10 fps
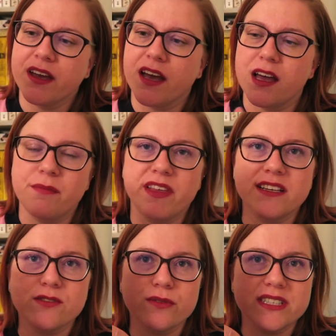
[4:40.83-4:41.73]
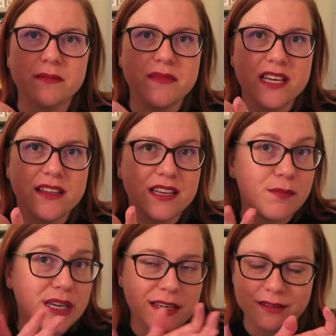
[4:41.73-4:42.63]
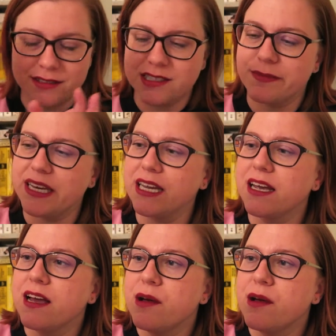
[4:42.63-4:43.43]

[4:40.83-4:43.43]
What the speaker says: and that's always something that appeals to me,